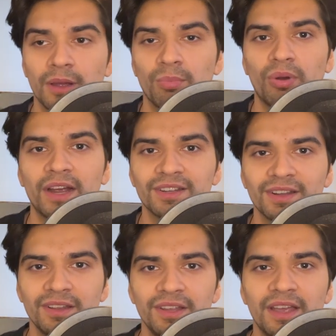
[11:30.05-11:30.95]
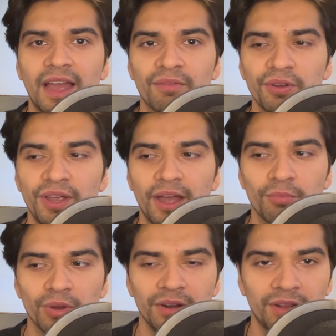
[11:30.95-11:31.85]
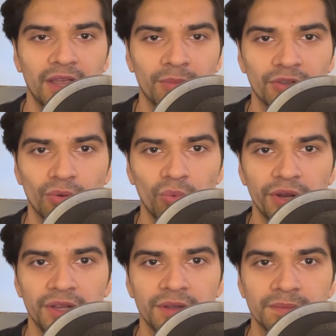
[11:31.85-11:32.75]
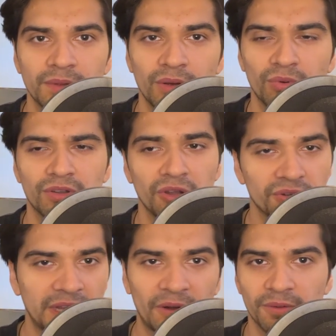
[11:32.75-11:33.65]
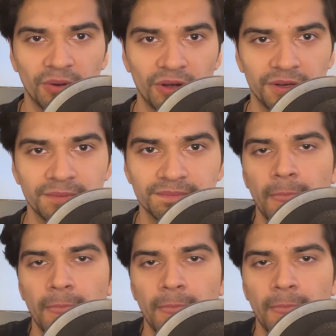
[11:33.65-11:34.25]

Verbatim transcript: Practically every M-rated game on the Wii was looked down upon.